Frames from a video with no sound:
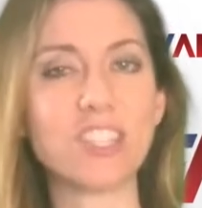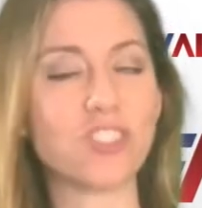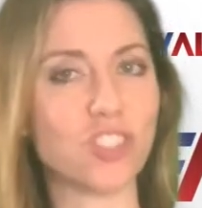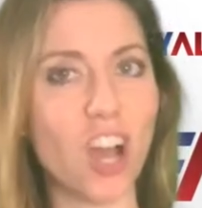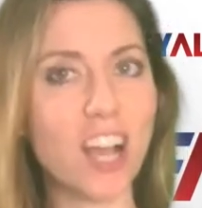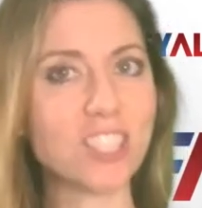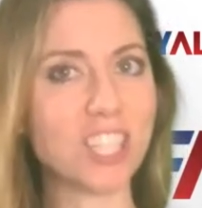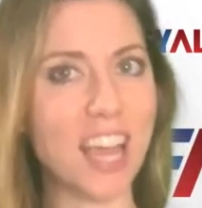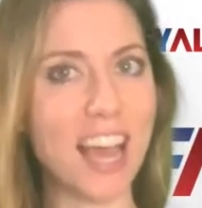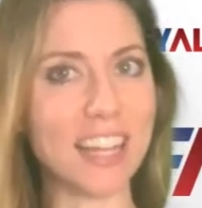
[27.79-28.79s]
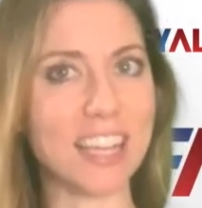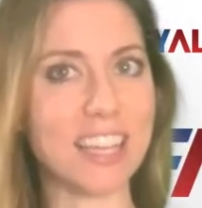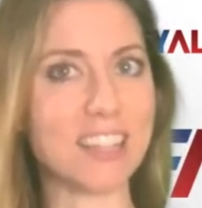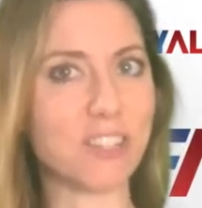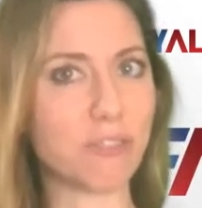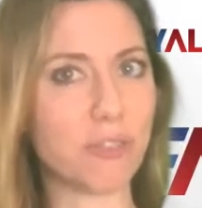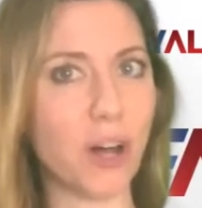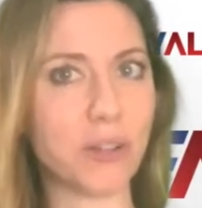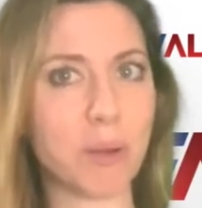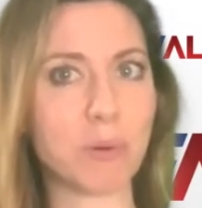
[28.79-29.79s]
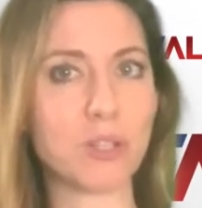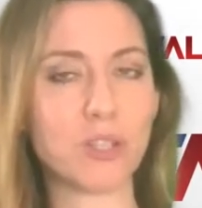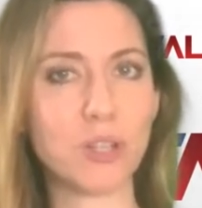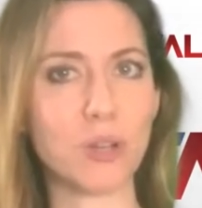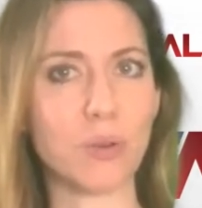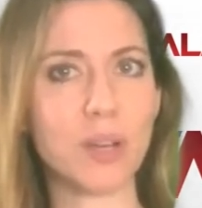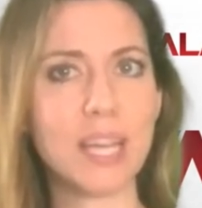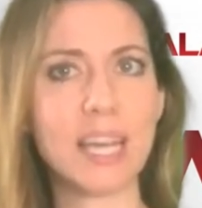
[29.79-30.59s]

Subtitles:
Josh Kelly the default number two